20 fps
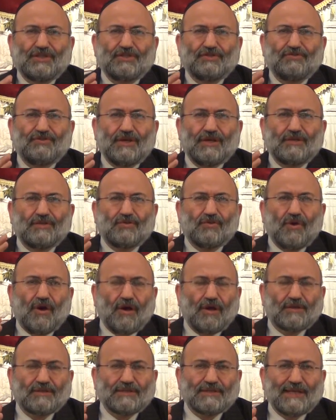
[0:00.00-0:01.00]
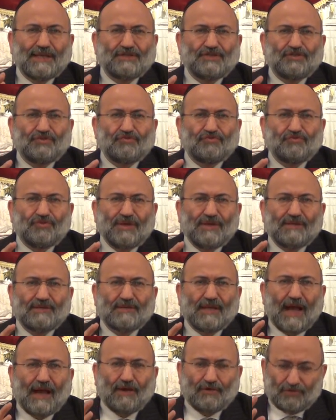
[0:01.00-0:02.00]
a great God, such a great
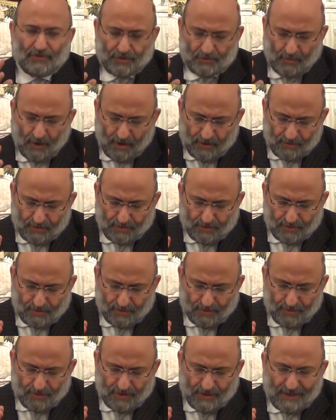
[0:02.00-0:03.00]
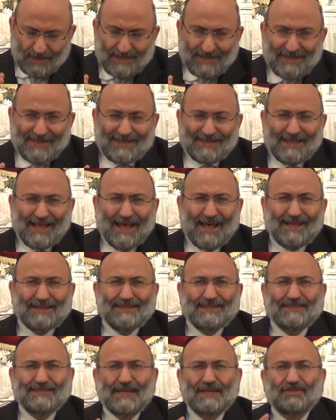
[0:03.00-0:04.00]
HaKadosh Baruch Hu,
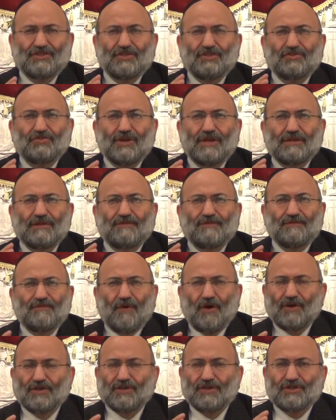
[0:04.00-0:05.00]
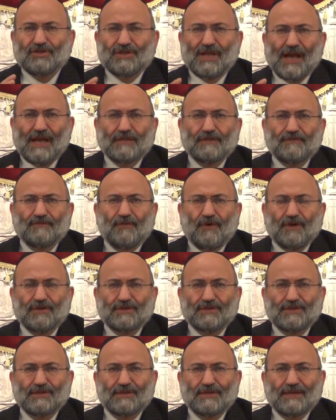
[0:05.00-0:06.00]
and such a great Father, kind
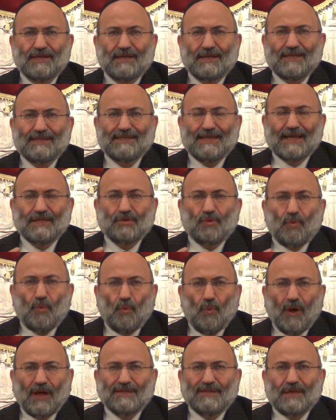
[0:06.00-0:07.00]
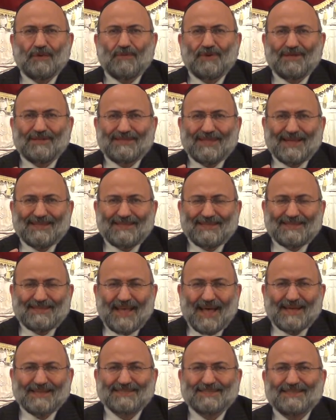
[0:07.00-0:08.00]
Father, that whatever that He
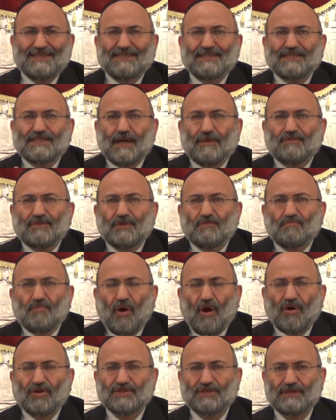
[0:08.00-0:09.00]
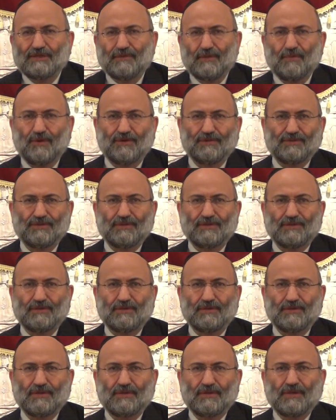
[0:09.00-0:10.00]
does, there is something positive about it.
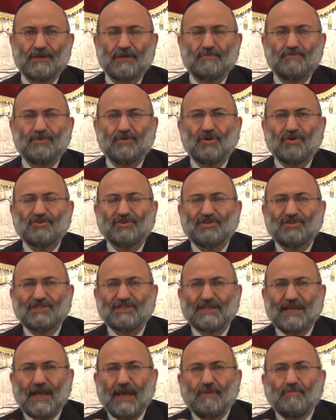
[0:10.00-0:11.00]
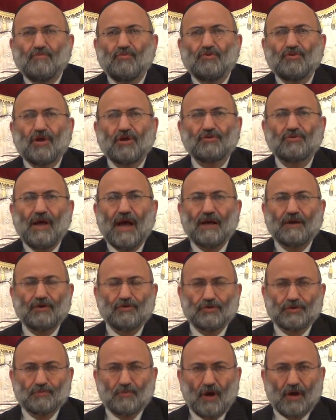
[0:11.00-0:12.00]
Because there is emunah to
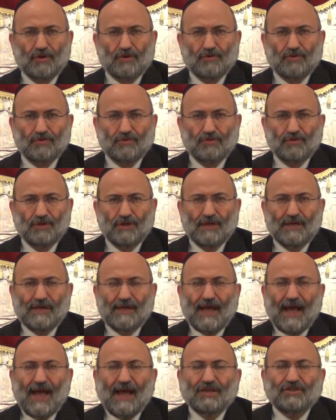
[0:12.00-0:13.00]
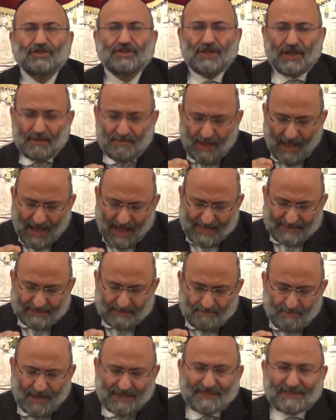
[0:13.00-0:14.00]
HaKadosh Baruch Hu. Hashem has
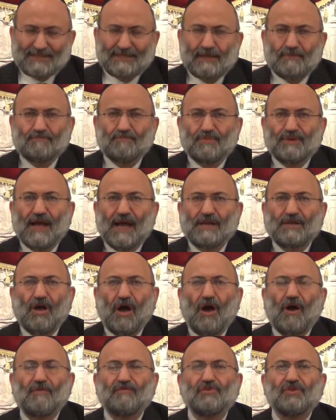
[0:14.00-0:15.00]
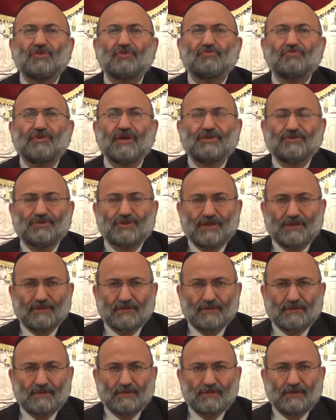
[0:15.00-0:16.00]
master plan of the
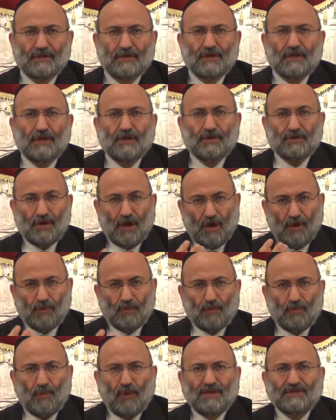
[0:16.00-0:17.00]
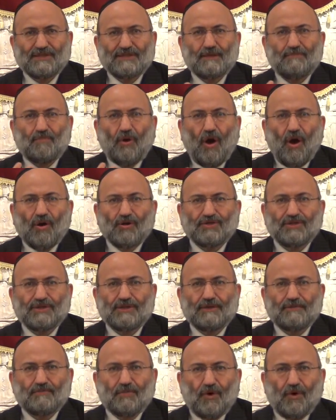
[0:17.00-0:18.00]
creation. Now, what's the
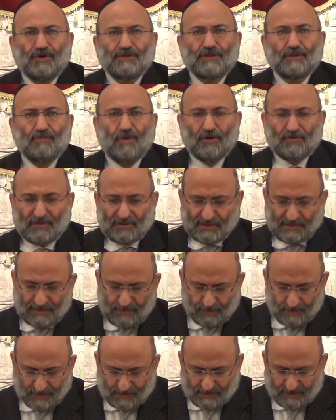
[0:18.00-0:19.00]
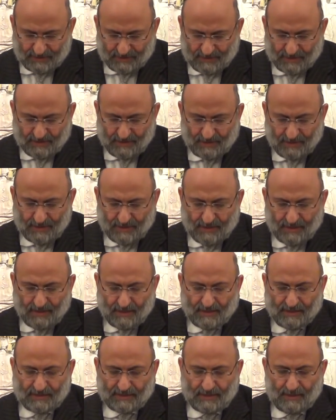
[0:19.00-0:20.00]
positive point about these 3 weeks?
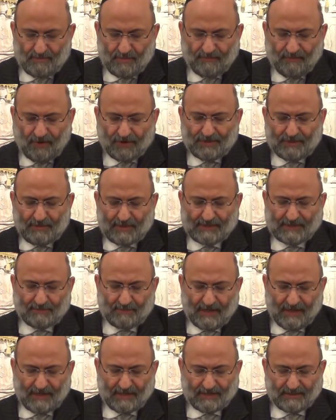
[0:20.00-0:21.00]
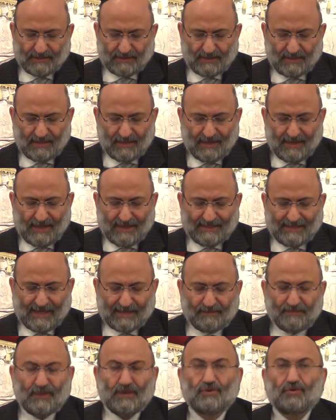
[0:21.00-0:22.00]
See, before Hashem explained
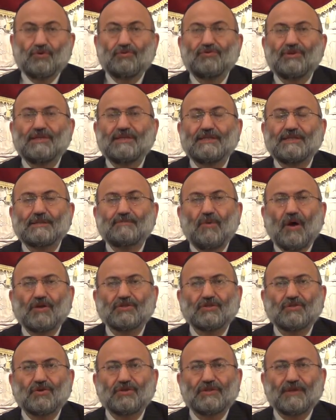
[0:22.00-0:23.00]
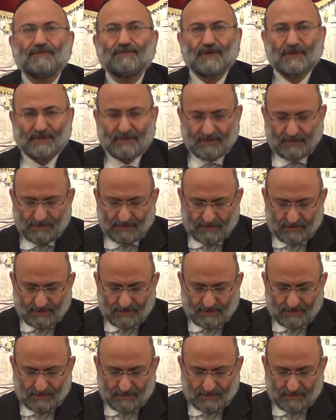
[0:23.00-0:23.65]
that we could read this pasuk differently.